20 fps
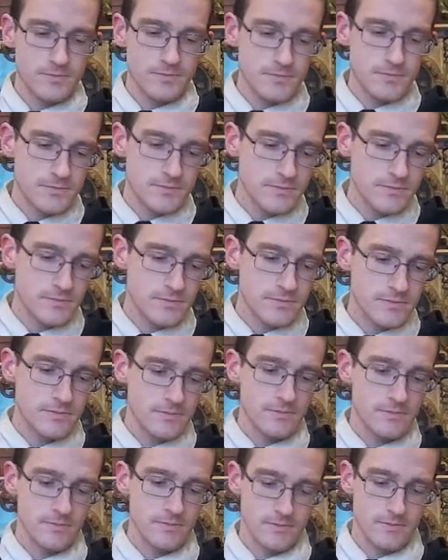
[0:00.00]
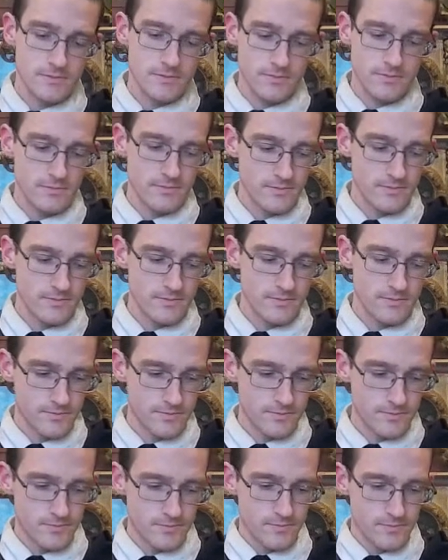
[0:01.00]

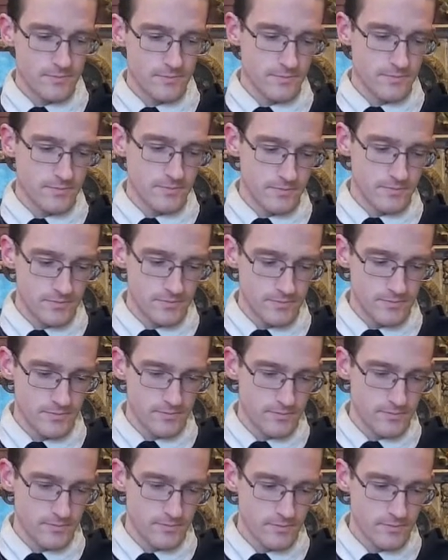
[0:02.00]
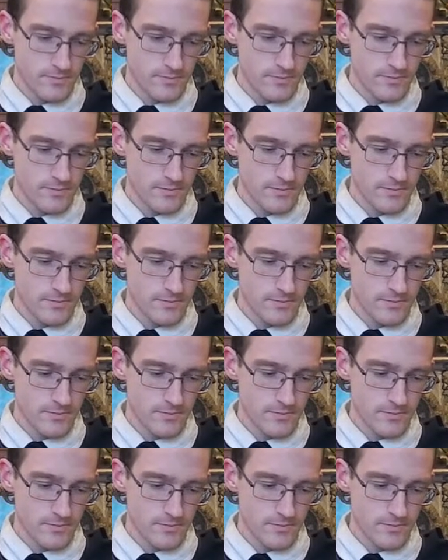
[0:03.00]
No one is speaking in this clip.